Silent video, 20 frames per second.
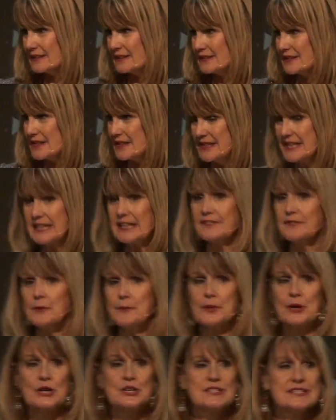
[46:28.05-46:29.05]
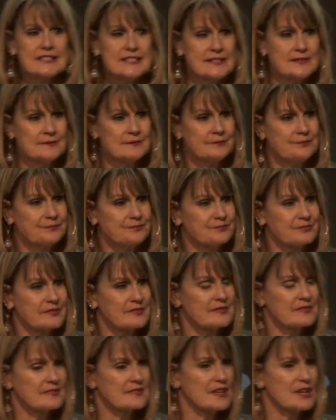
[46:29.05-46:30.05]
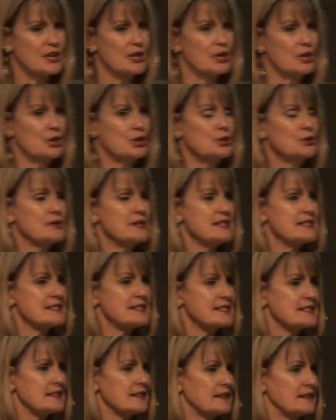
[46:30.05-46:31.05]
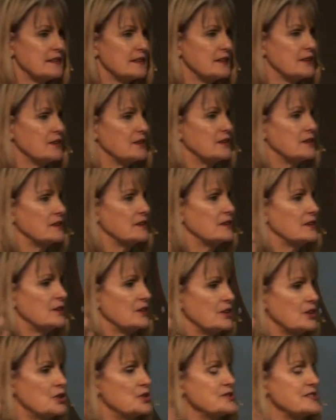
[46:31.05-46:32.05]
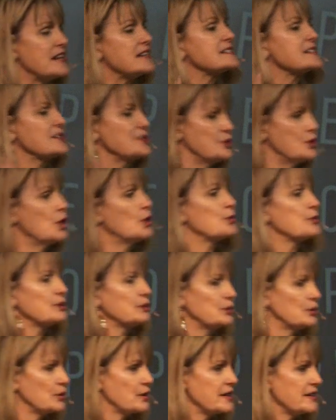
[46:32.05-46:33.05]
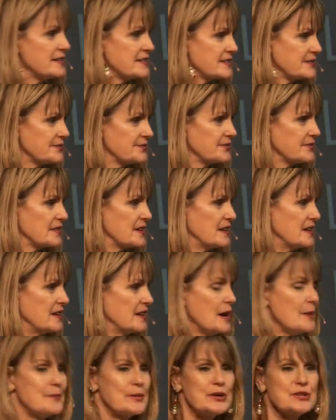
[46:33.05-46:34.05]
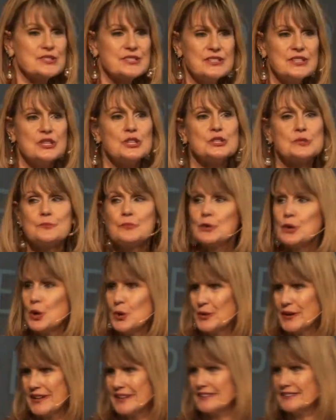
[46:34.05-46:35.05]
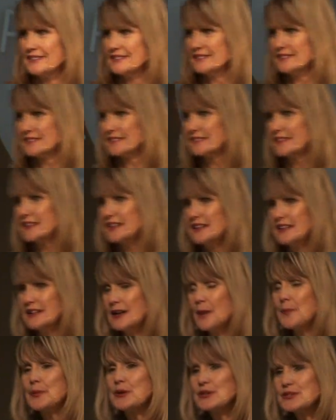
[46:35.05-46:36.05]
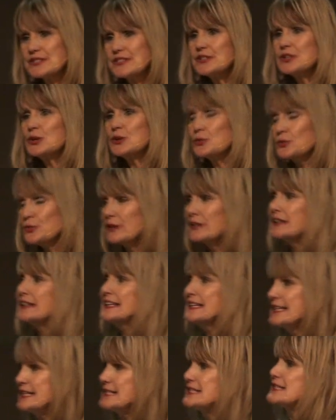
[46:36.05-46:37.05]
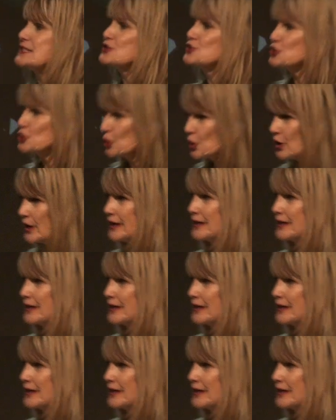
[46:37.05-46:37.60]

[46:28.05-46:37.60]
think of a person who is who doesn't know the Lord, a person who's broken, a person who really needs joy